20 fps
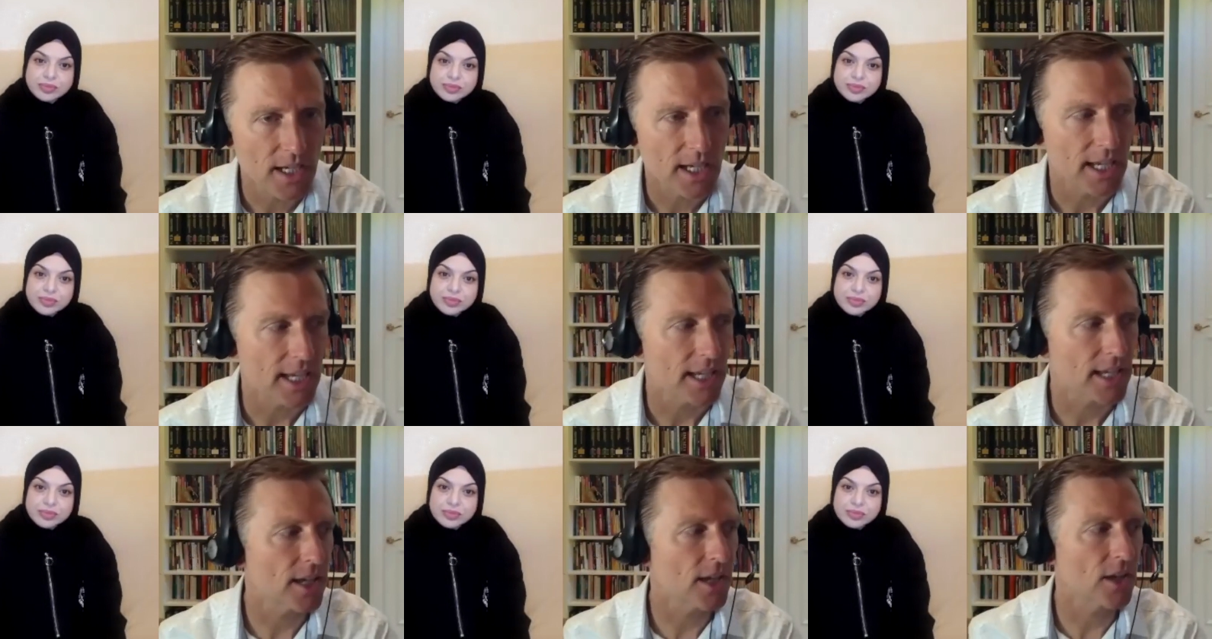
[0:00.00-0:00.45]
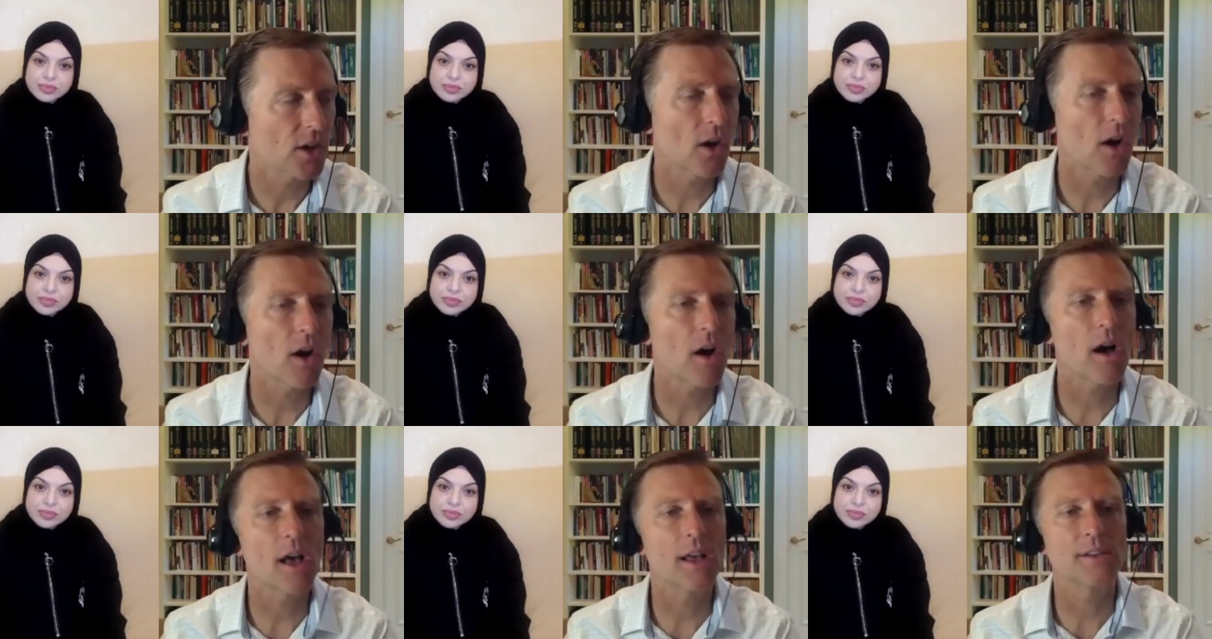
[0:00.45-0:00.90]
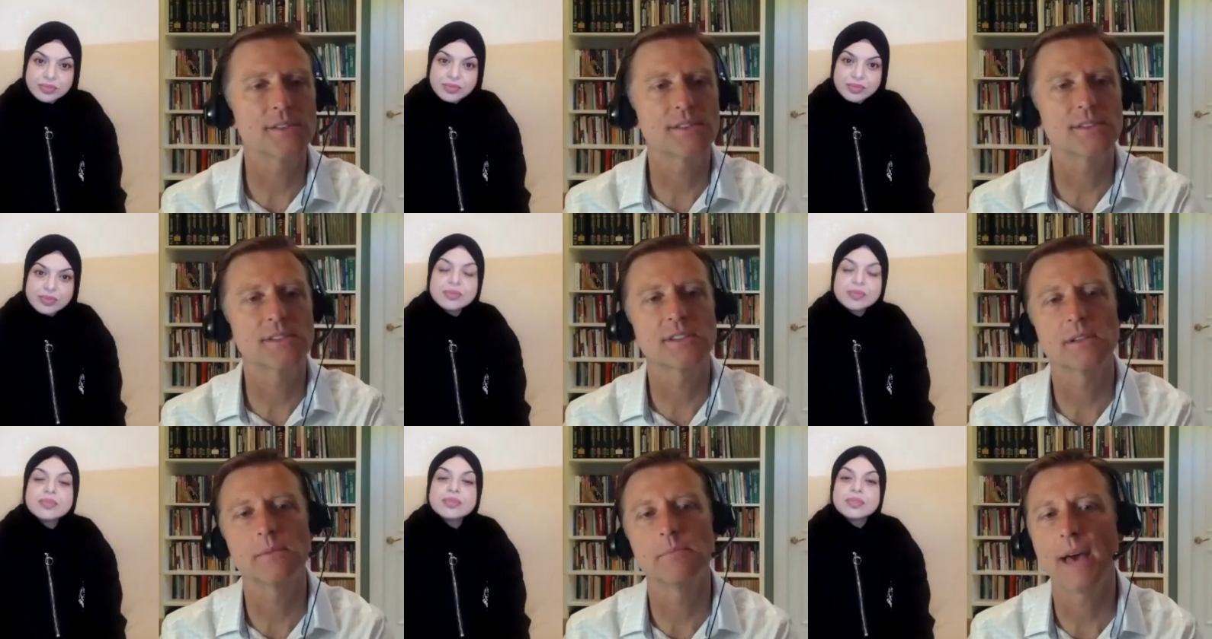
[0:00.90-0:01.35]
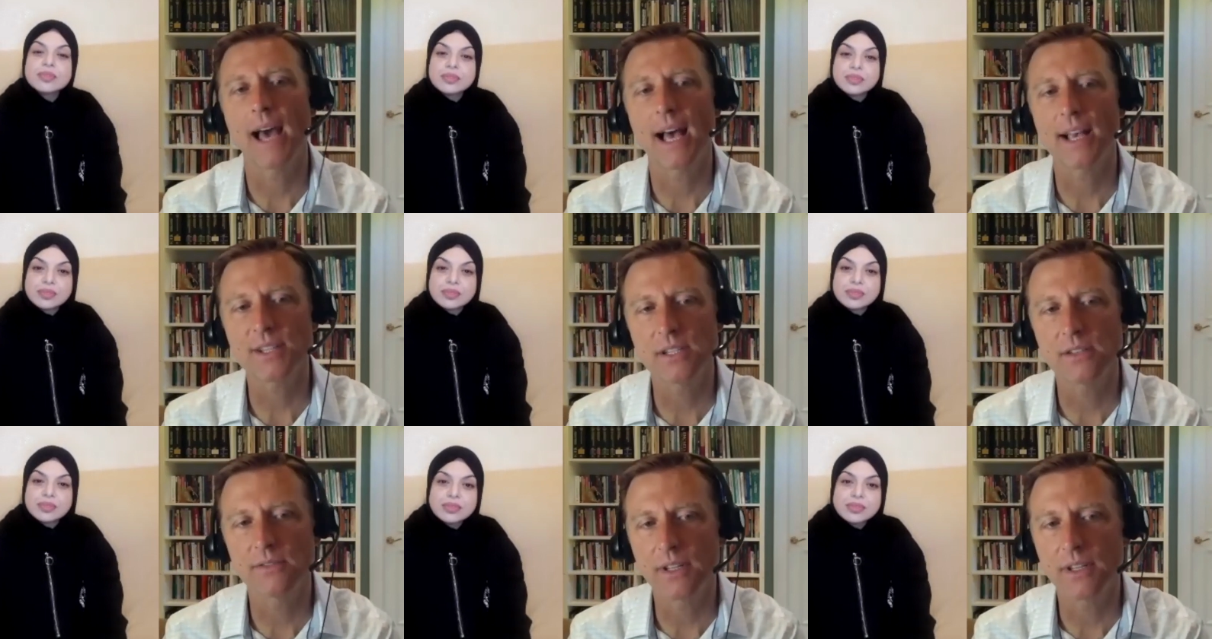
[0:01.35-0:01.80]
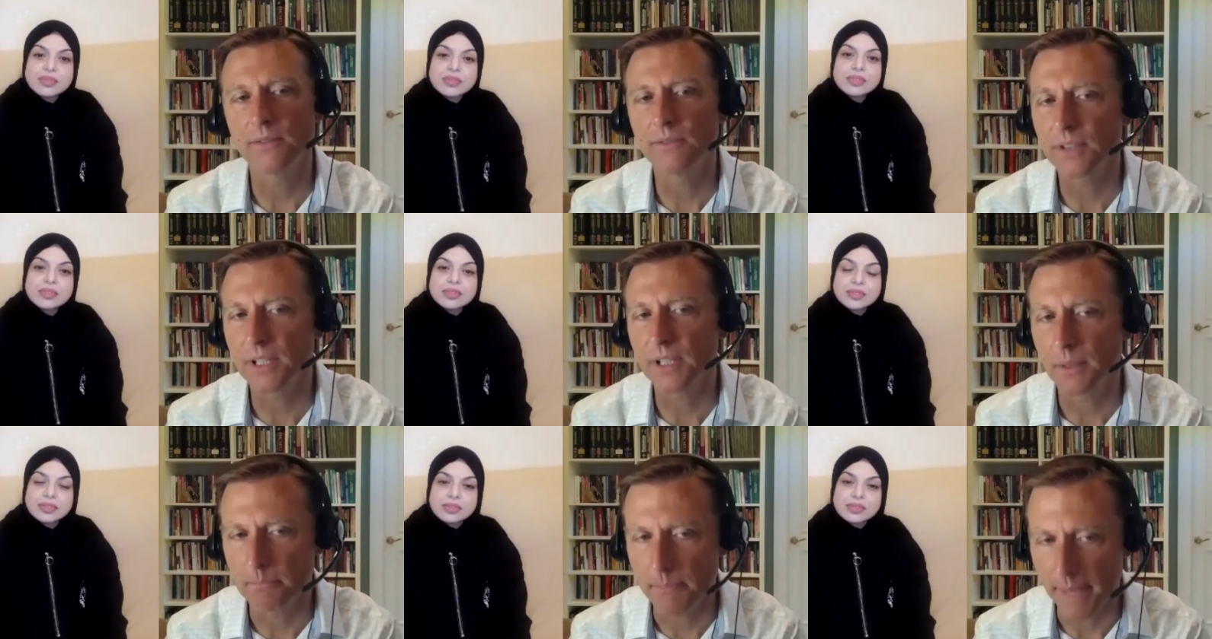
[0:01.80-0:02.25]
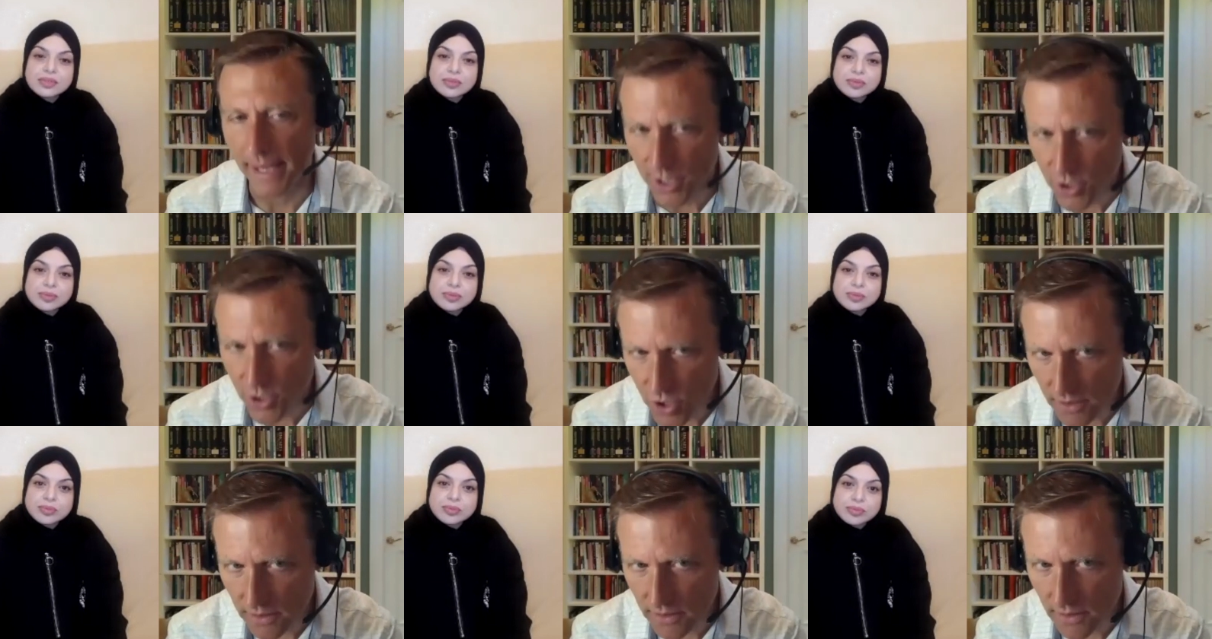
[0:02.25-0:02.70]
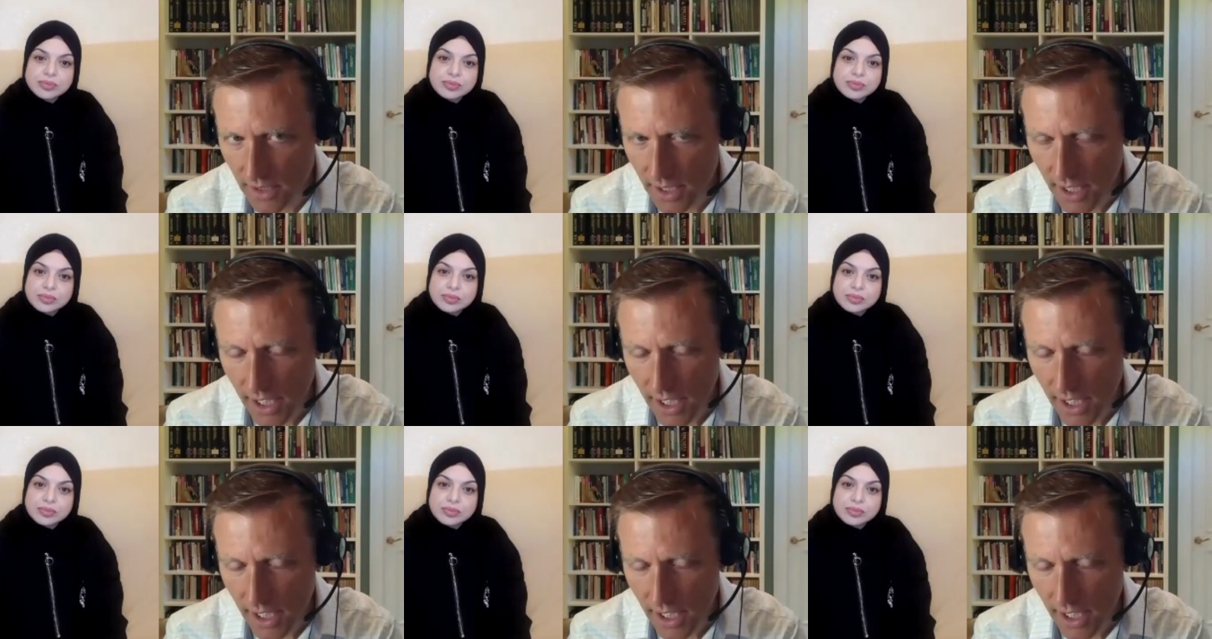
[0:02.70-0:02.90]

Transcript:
Speaker 1: It can cause massive inflammation.